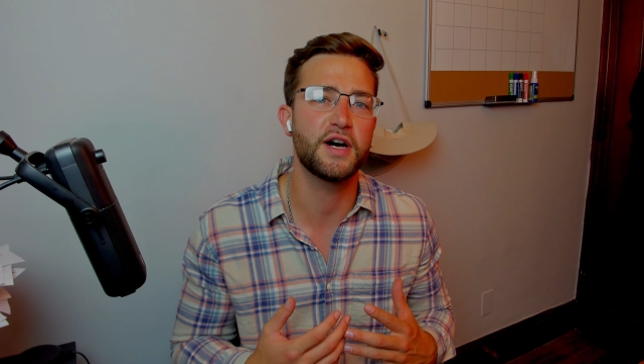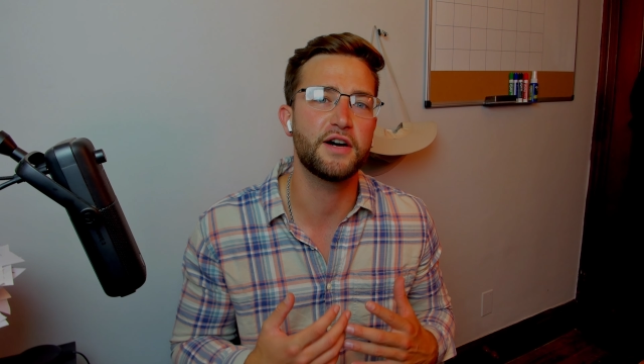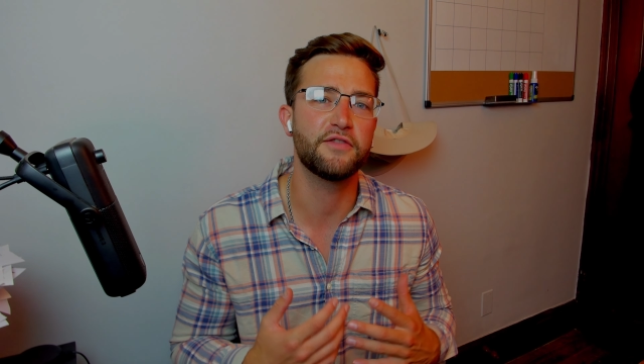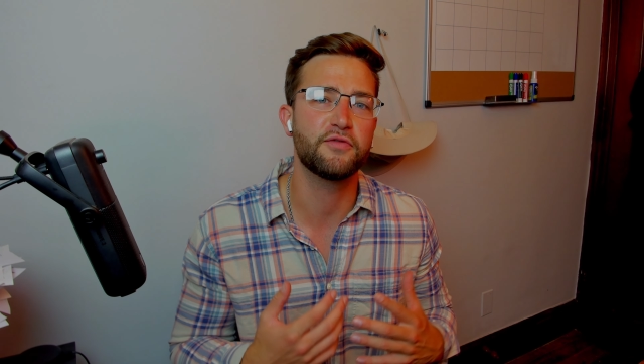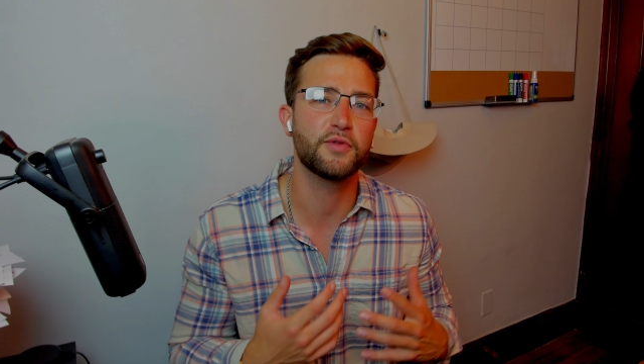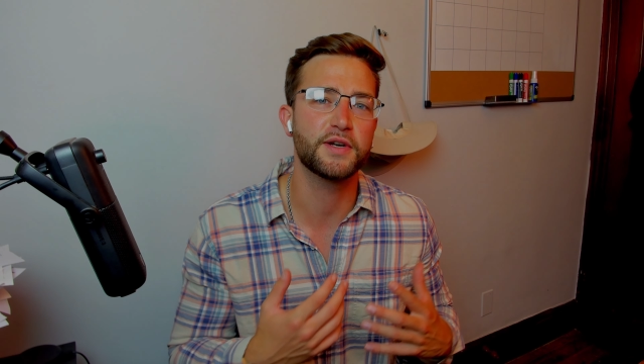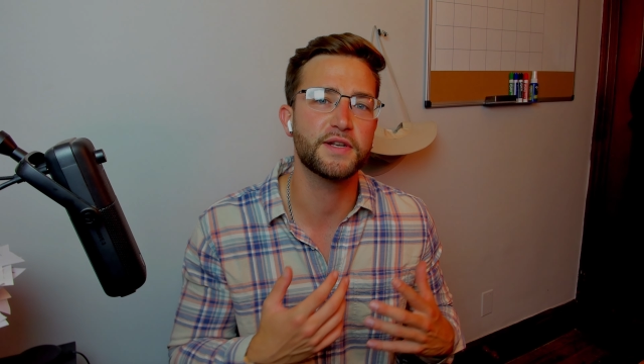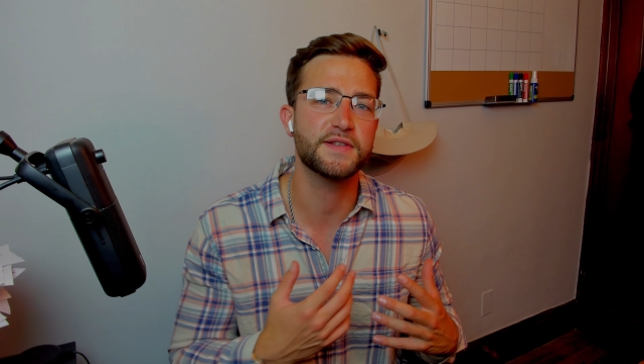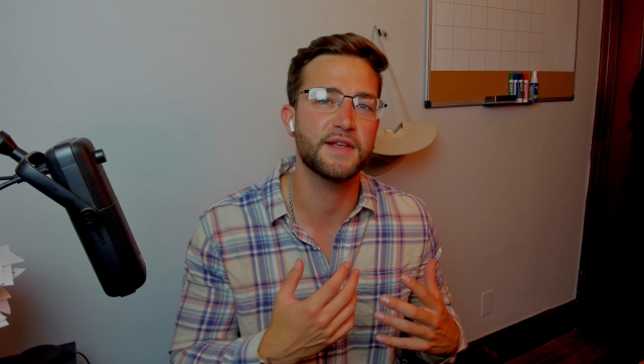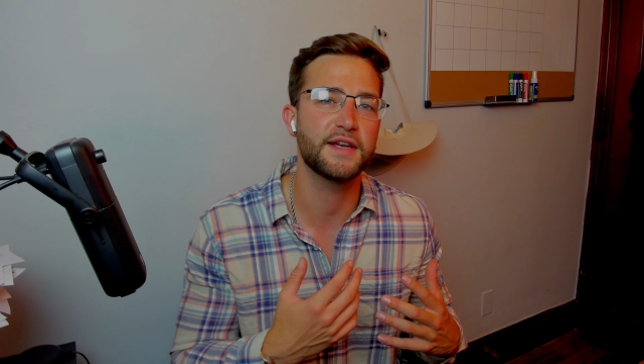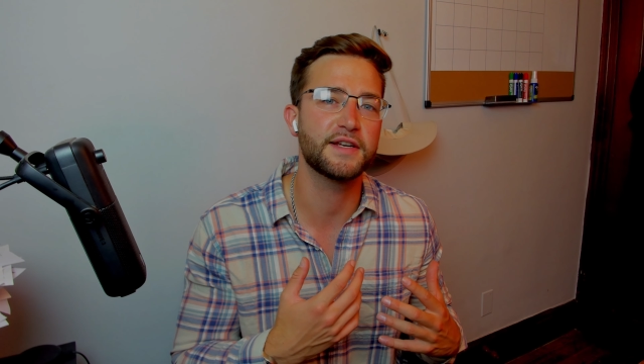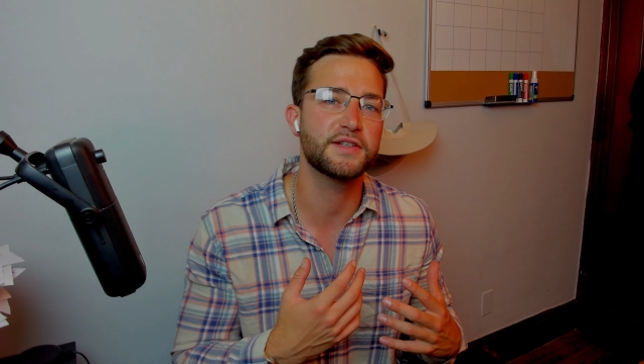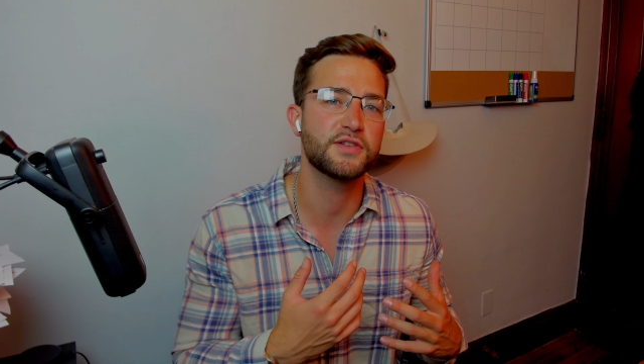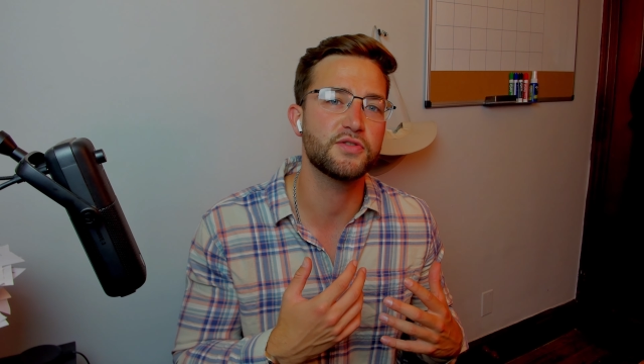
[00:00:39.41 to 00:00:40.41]
of what it's
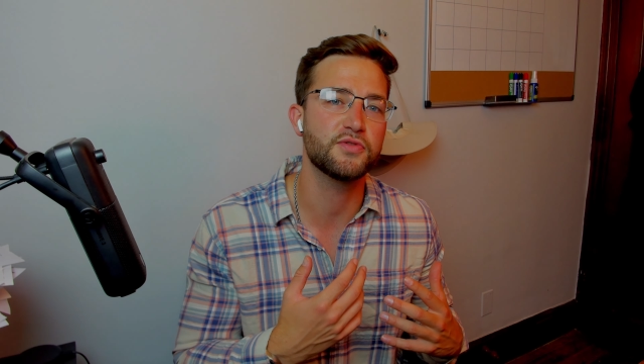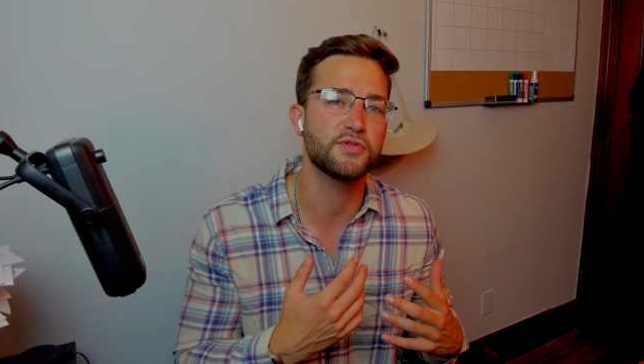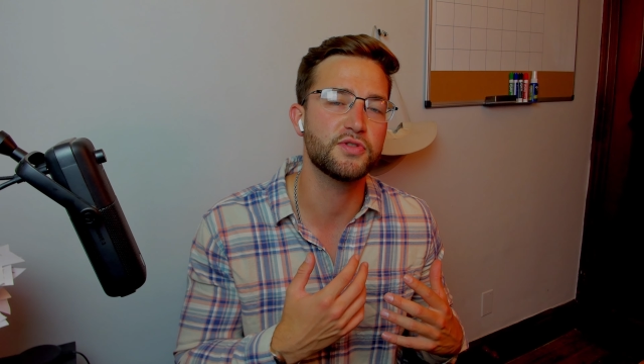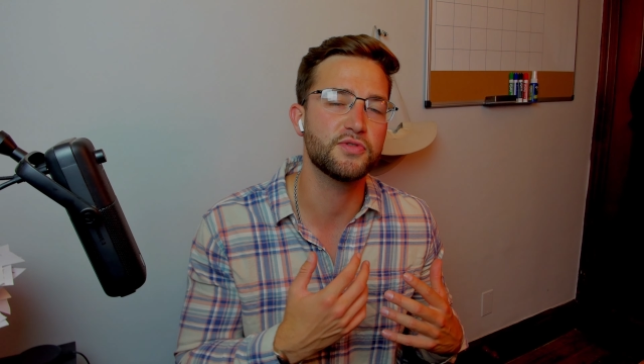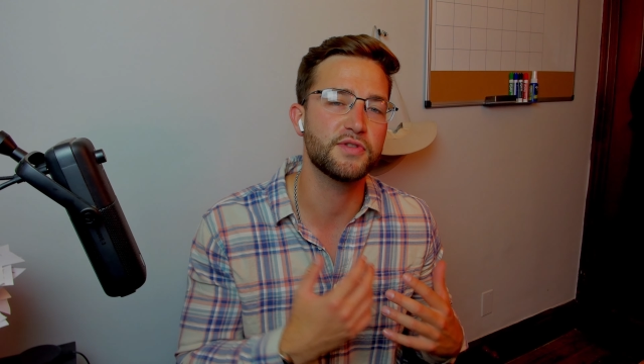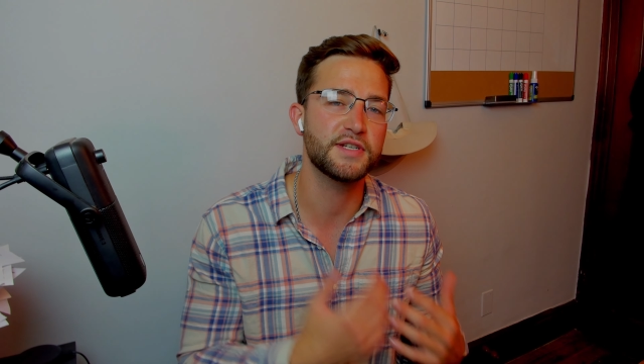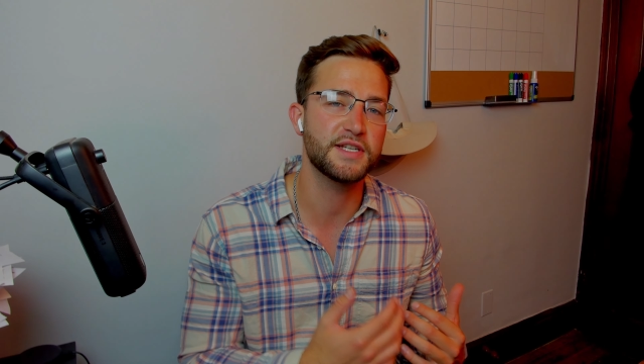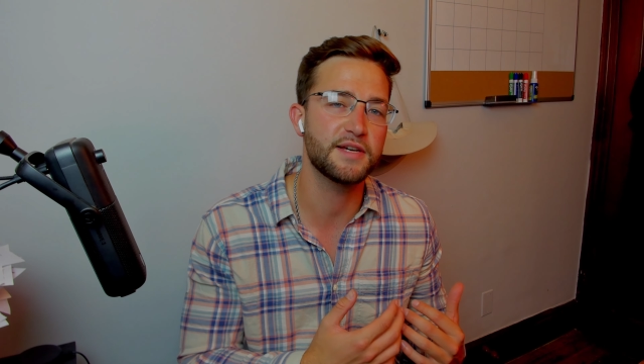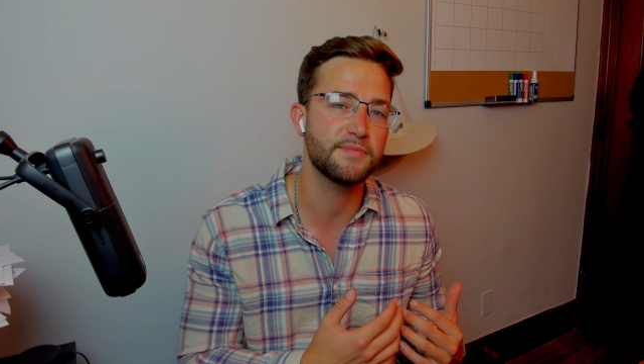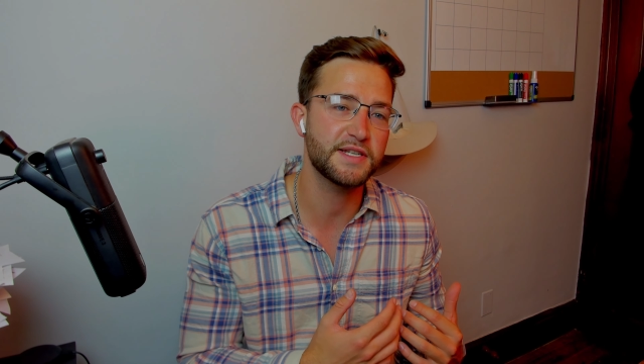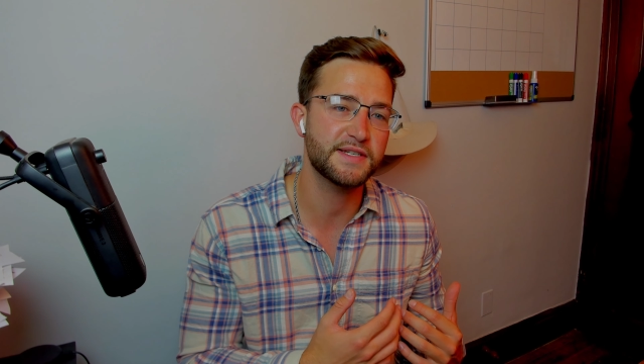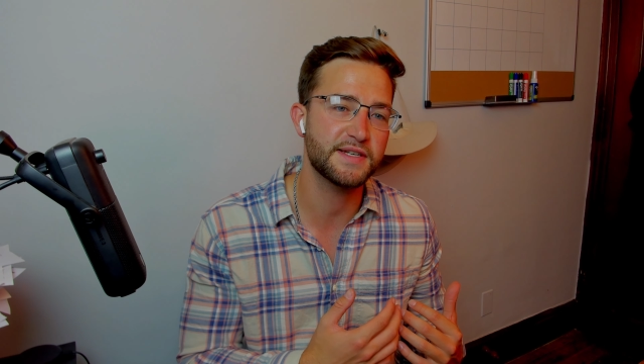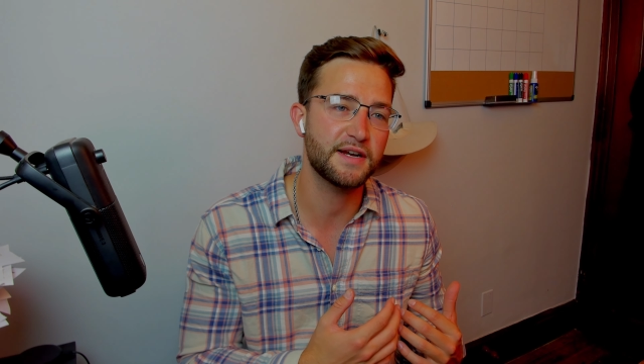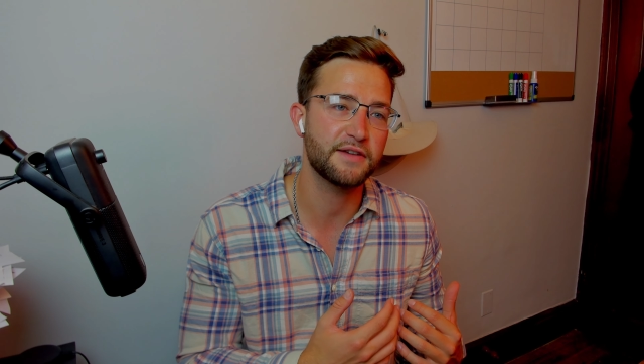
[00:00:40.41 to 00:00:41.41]
like to do the
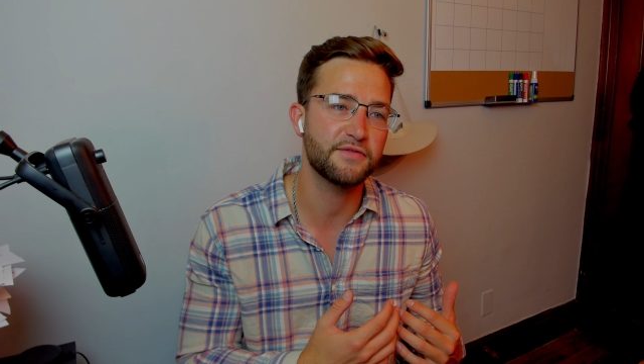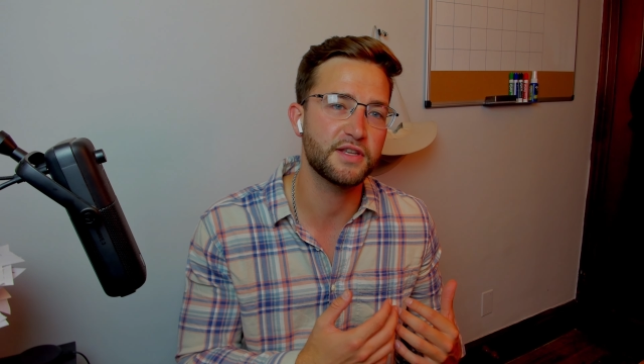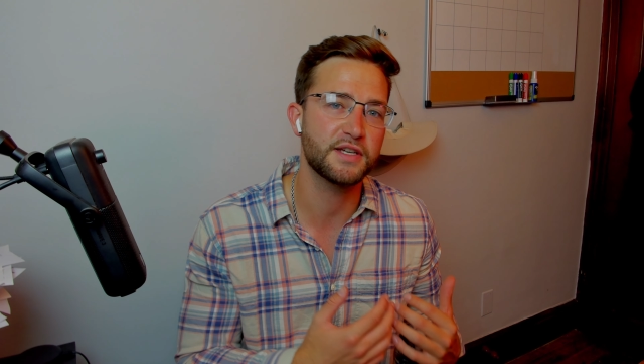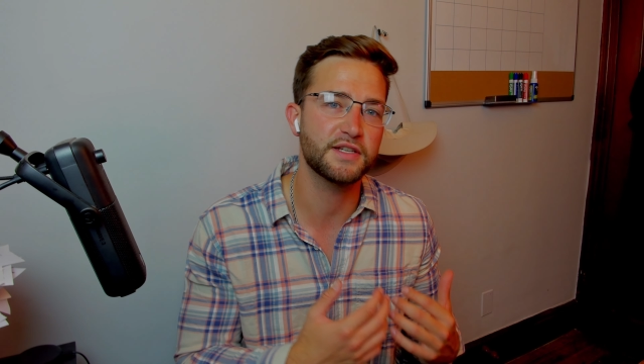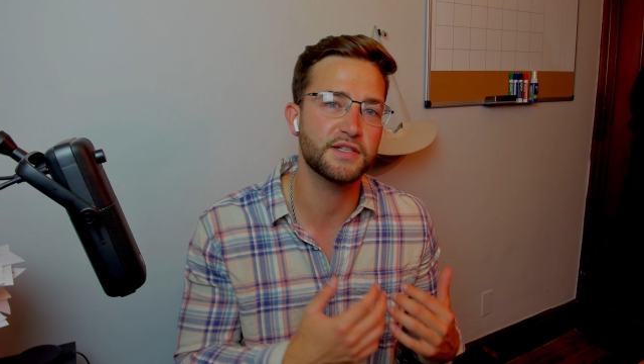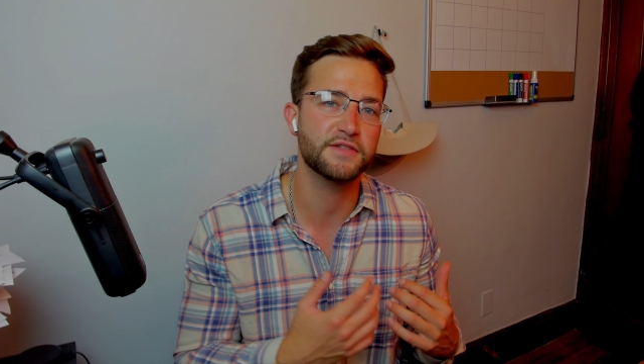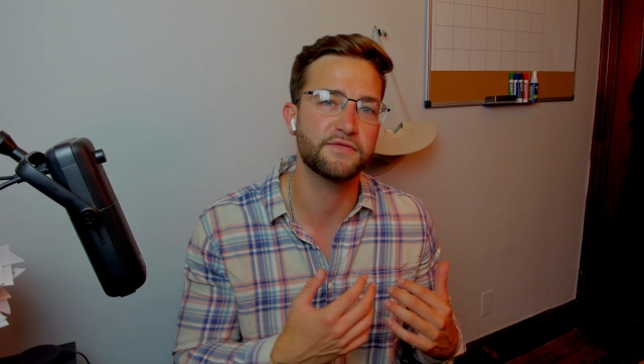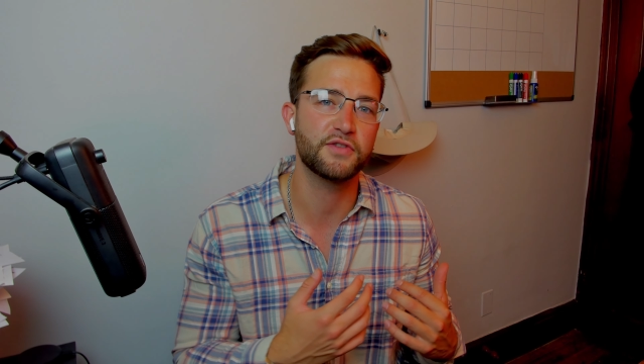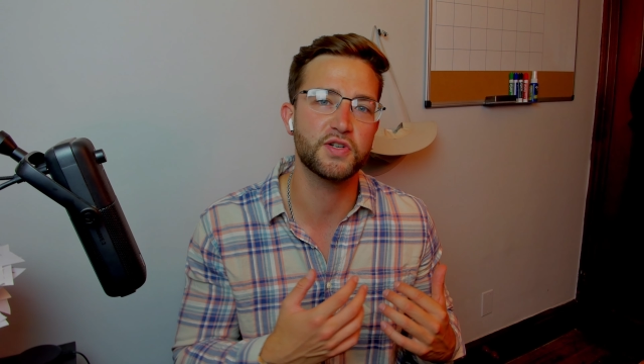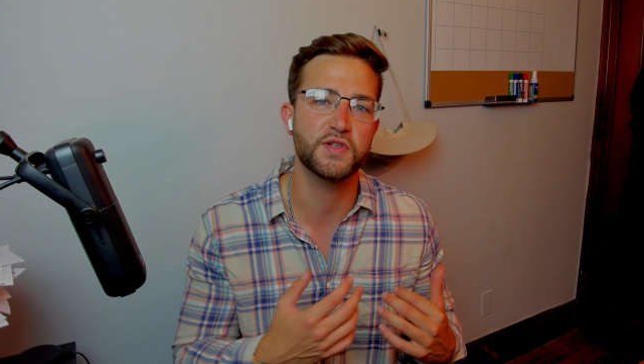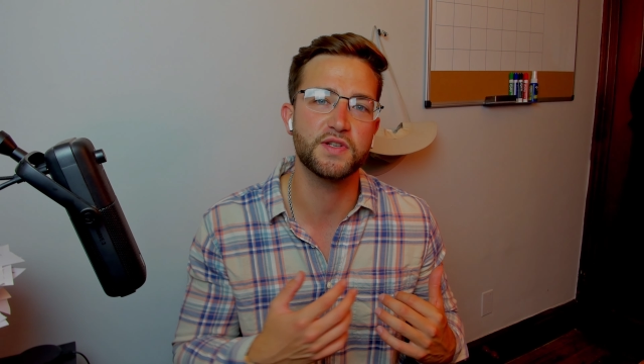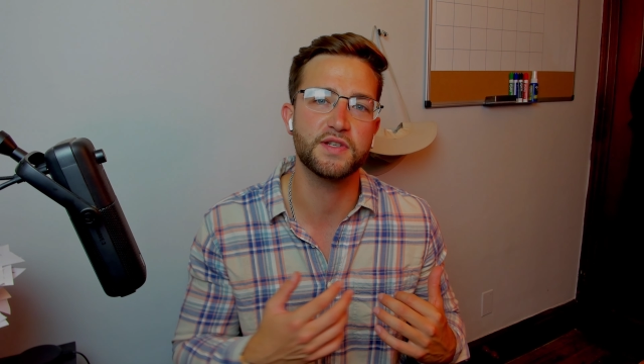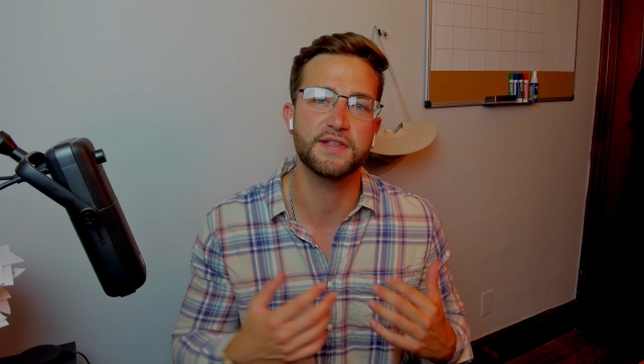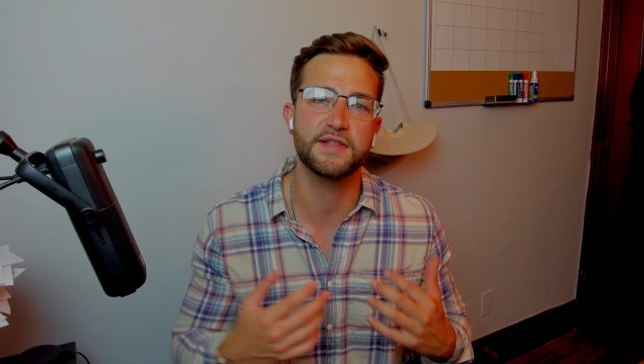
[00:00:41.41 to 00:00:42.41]
DME side of things
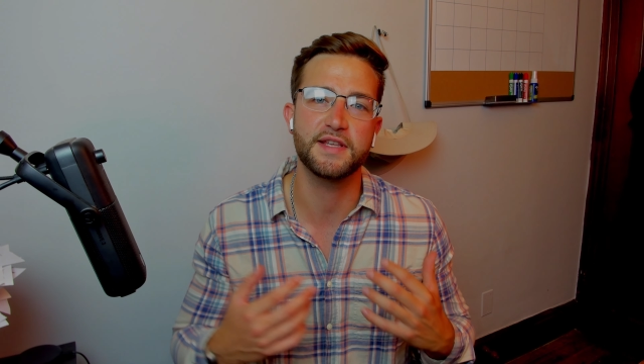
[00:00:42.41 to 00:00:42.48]
versus